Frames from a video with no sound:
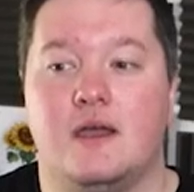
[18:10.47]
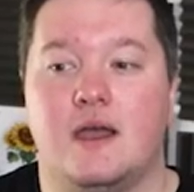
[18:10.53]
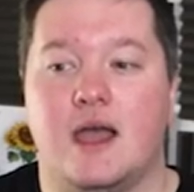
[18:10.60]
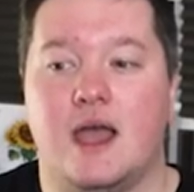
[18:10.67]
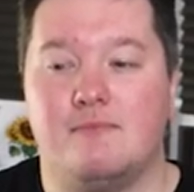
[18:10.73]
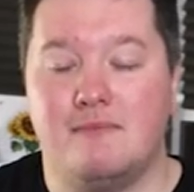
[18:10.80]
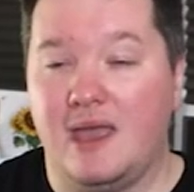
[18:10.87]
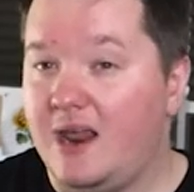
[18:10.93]
a
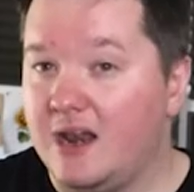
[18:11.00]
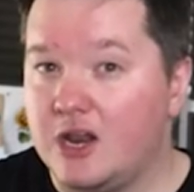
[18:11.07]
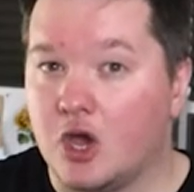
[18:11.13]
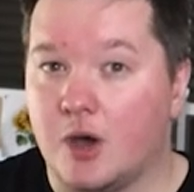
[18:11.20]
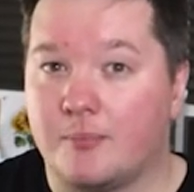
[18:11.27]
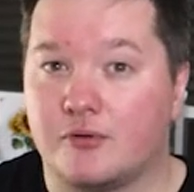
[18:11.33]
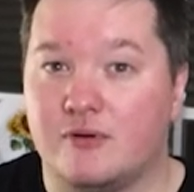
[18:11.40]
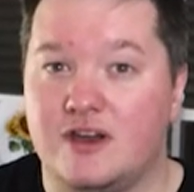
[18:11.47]
mailing
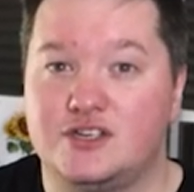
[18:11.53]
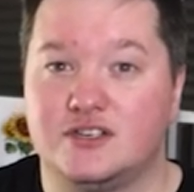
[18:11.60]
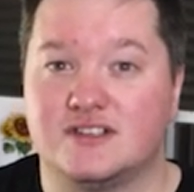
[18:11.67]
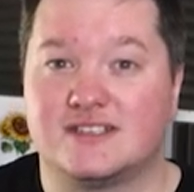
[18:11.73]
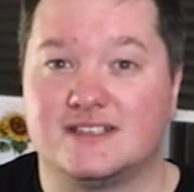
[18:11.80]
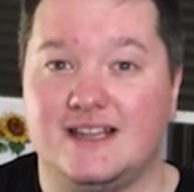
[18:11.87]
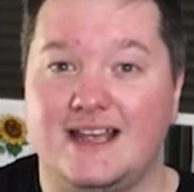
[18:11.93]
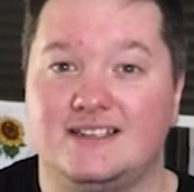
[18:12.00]
operation
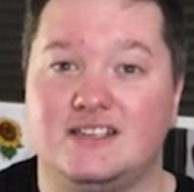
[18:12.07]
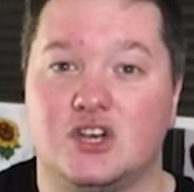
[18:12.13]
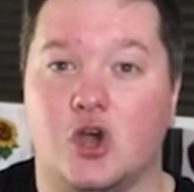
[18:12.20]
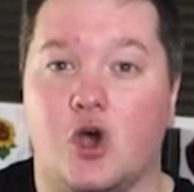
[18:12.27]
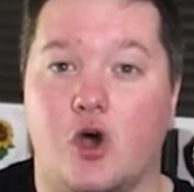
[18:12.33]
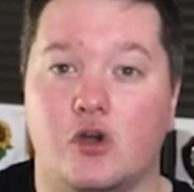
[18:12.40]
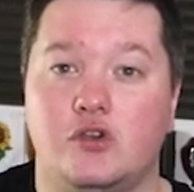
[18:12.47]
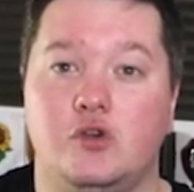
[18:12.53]
selected
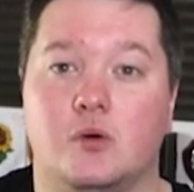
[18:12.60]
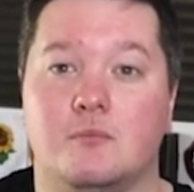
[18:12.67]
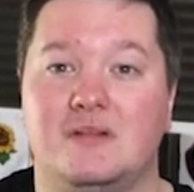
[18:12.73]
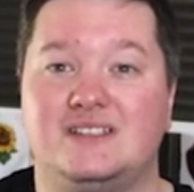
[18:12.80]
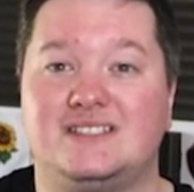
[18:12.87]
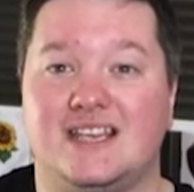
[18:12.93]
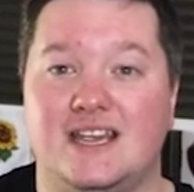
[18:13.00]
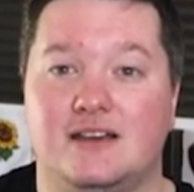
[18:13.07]
on your
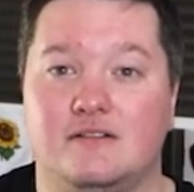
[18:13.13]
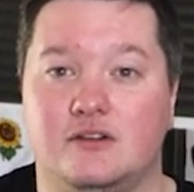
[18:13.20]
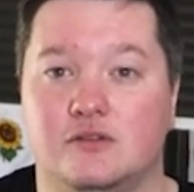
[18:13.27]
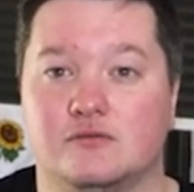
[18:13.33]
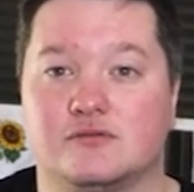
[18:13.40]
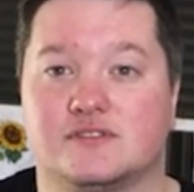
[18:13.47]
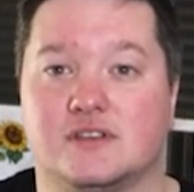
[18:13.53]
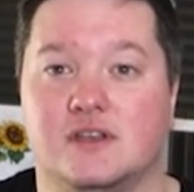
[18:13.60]

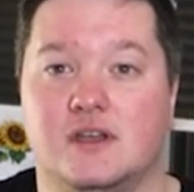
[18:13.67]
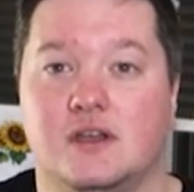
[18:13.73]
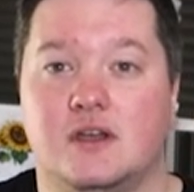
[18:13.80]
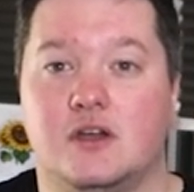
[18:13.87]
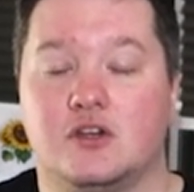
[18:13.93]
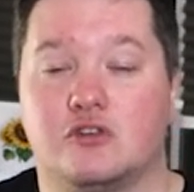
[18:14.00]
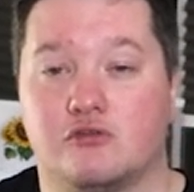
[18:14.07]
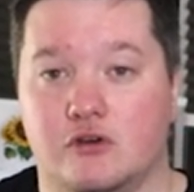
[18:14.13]
materials
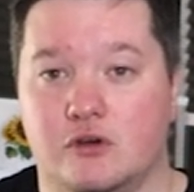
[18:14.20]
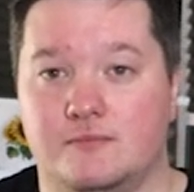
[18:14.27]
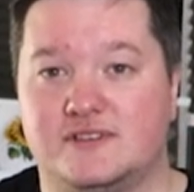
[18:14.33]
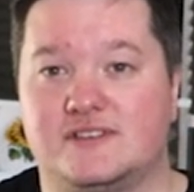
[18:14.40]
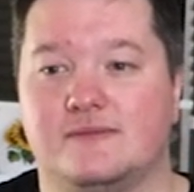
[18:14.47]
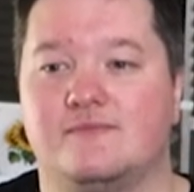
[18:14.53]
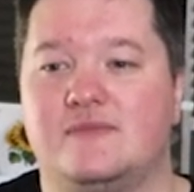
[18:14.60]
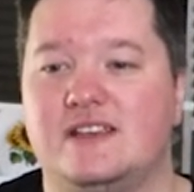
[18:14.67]
groups.
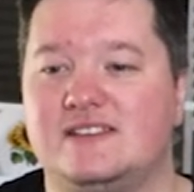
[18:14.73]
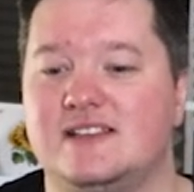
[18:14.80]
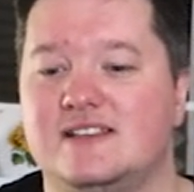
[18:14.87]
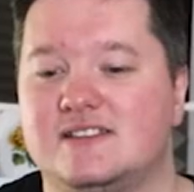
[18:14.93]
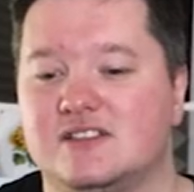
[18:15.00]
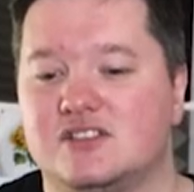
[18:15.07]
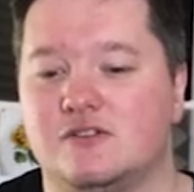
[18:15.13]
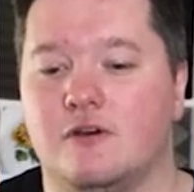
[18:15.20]
This
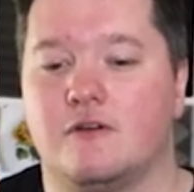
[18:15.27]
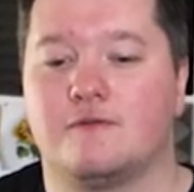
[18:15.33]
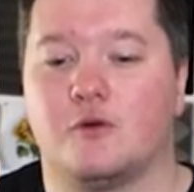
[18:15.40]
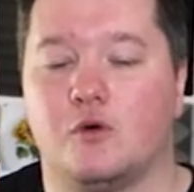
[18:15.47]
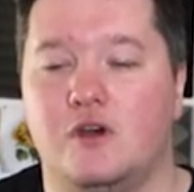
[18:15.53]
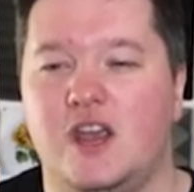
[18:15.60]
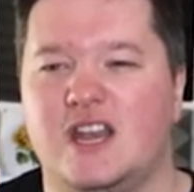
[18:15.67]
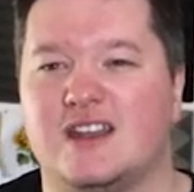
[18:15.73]
is to
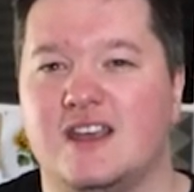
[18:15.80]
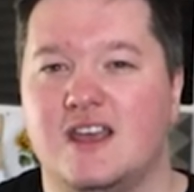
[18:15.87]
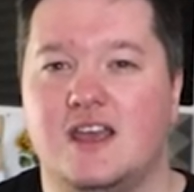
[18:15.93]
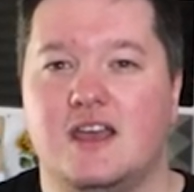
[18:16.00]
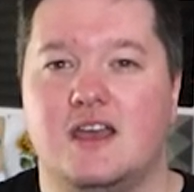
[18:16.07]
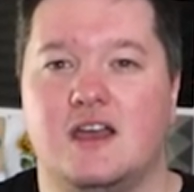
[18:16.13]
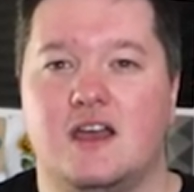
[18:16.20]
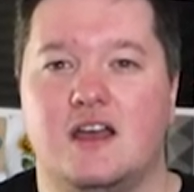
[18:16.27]
avoid
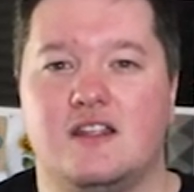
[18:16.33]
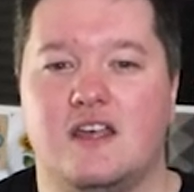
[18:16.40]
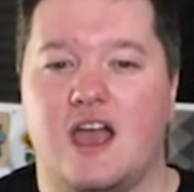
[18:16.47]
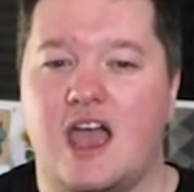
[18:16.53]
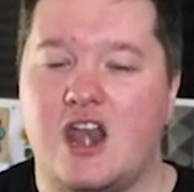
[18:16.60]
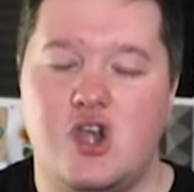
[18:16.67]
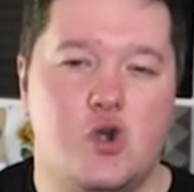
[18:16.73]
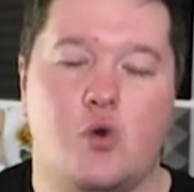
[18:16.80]

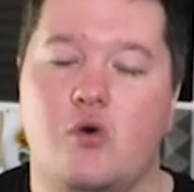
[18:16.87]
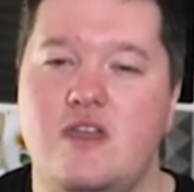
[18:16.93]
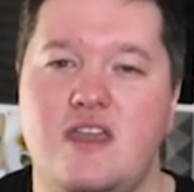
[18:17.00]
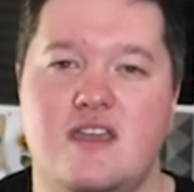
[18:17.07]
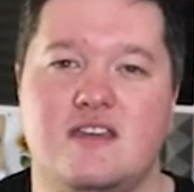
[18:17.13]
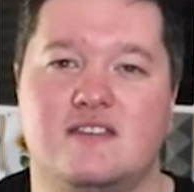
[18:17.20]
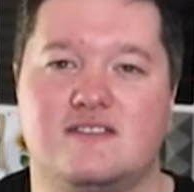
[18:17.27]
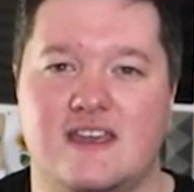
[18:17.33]

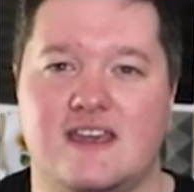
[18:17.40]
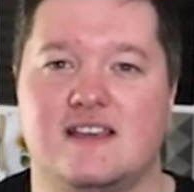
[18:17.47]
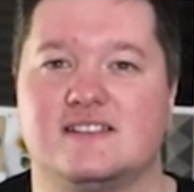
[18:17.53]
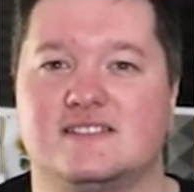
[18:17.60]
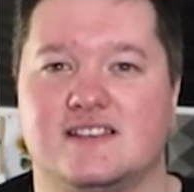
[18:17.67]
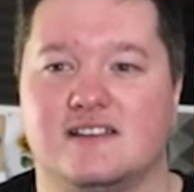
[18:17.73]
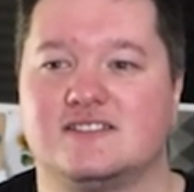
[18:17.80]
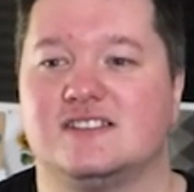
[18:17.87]
annoying things
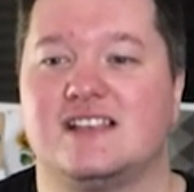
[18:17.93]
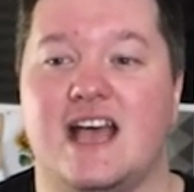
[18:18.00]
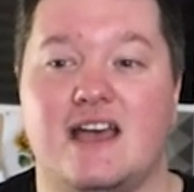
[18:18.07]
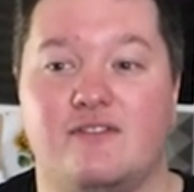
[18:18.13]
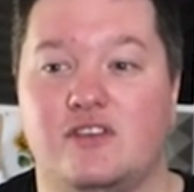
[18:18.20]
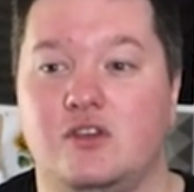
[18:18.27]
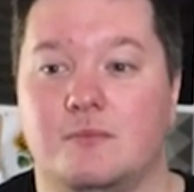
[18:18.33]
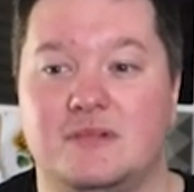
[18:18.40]
such as
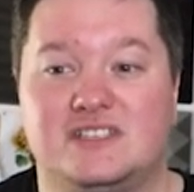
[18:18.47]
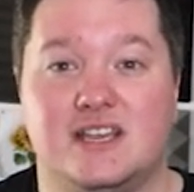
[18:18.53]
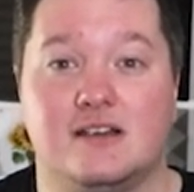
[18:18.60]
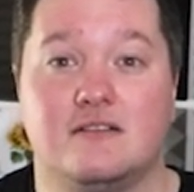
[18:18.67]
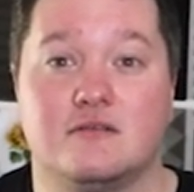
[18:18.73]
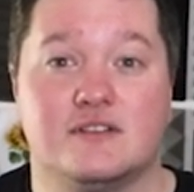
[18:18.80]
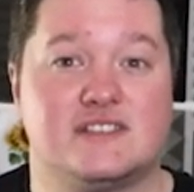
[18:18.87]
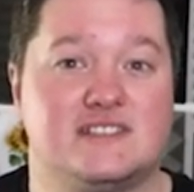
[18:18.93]
having your
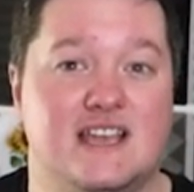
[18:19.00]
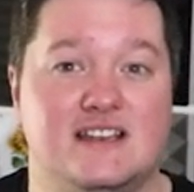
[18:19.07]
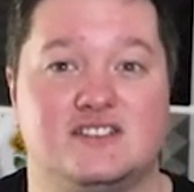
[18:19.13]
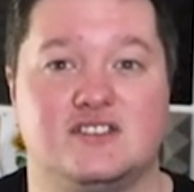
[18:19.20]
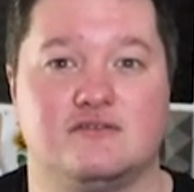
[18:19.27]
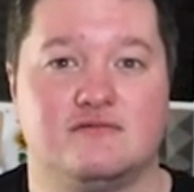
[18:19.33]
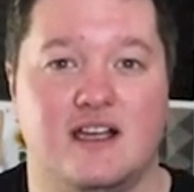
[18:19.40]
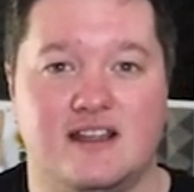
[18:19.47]
materials sent to
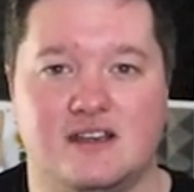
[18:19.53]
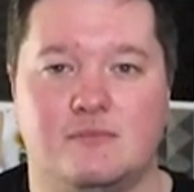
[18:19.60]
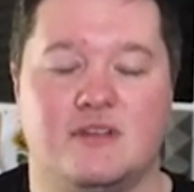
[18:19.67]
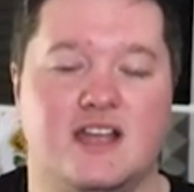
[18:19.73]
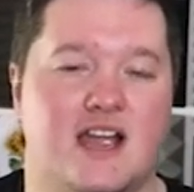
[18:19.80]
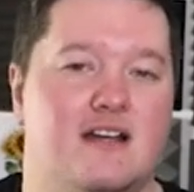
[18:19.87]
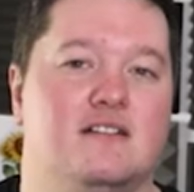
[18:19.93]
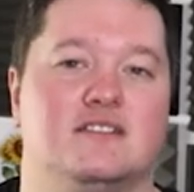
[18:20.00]
random
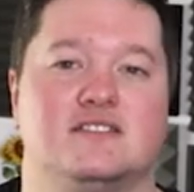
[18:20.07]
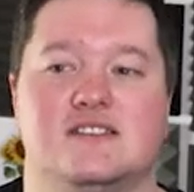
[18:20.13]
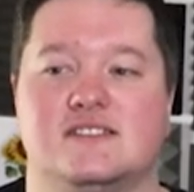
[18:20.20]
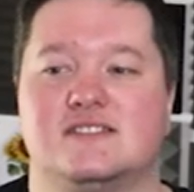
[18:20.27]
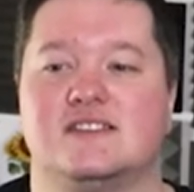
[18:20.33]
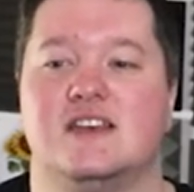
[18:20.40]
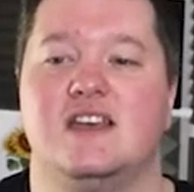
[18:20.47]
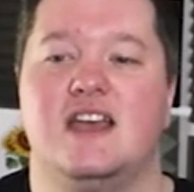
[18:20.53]
characters
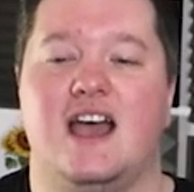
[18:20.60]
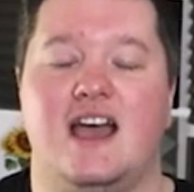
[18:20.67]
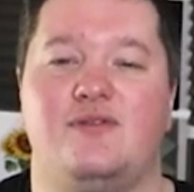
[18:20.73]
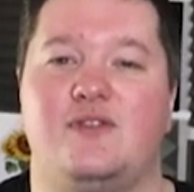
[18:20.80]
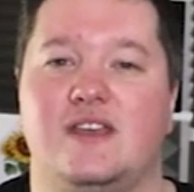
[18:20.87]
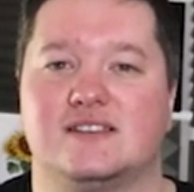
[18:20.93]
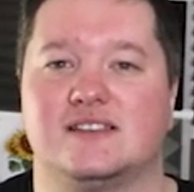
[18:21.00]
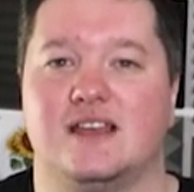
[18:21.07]
and
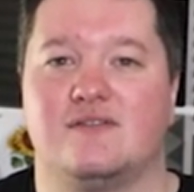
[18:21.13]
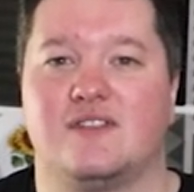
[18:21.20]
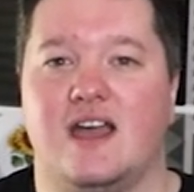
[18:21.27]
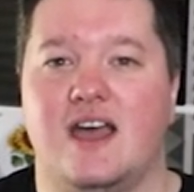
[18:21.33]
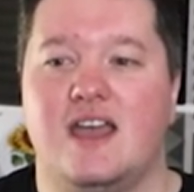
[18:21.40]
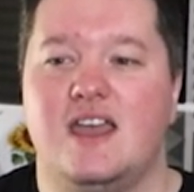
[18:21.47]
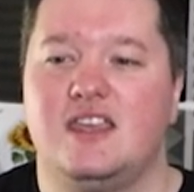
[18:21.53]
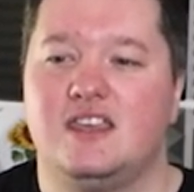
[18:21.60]
things like that.
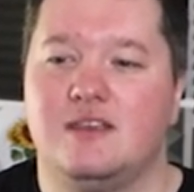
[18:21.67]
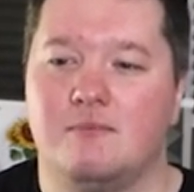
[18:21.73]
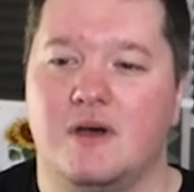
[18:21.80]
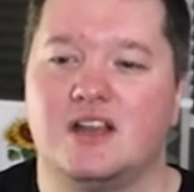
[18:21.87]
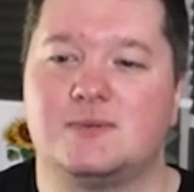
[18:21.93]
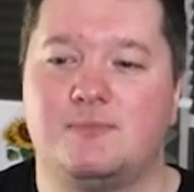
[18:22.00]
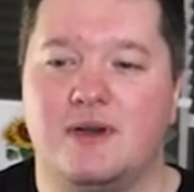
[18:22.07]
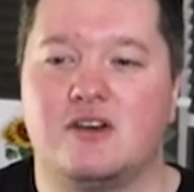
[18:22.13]
You're
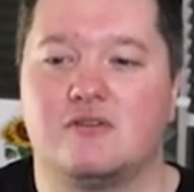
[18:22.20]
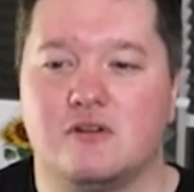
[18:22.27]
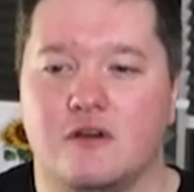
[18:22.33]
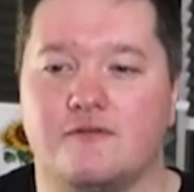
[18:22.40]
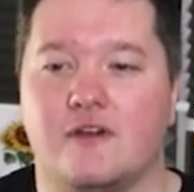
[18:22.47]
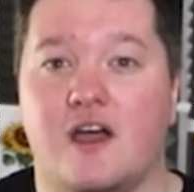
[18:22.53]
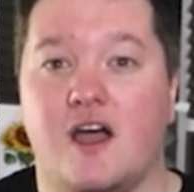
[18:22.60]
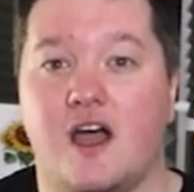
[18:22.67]
much better off
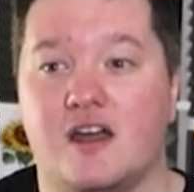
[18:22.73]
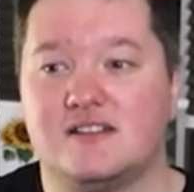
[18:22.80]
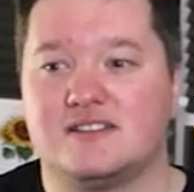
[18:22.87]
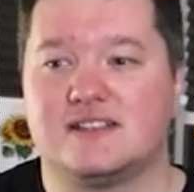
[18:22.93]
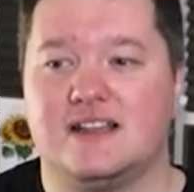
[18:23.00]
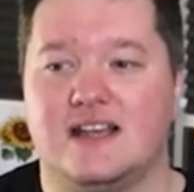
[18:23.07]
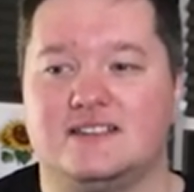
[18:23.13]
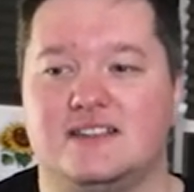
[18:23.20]

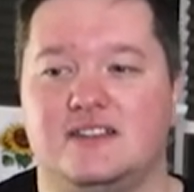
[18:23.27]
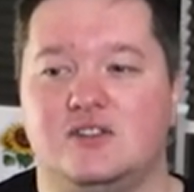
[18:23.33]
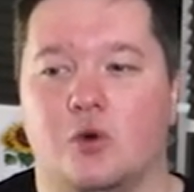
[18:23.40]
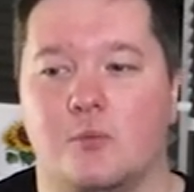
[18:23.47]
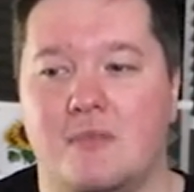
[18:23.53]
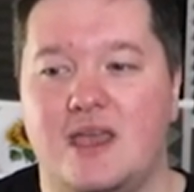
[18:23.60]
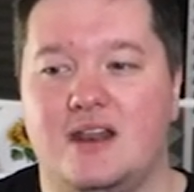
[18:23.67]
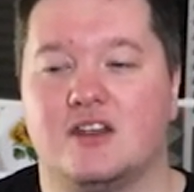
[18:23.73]
unselecting your
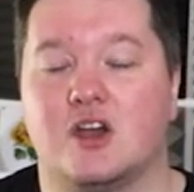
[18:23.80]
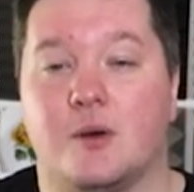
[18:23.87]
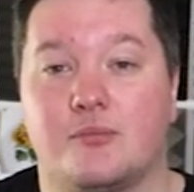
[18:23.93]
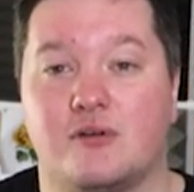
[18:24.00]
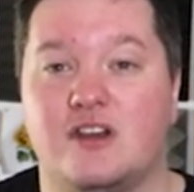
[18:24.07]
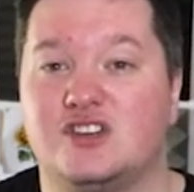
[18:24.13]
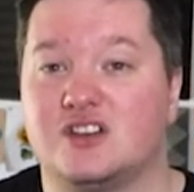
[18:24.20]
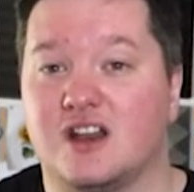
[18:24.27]
mailing
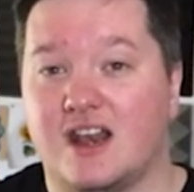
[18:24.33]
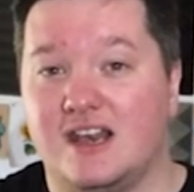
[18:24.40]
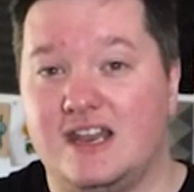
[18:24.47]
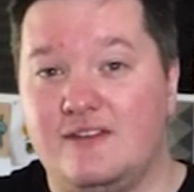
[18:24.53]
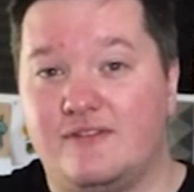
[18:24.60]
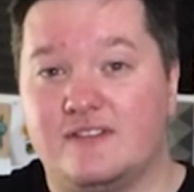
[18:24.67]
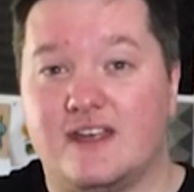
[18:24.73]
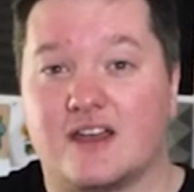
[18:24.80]
operation and leaving that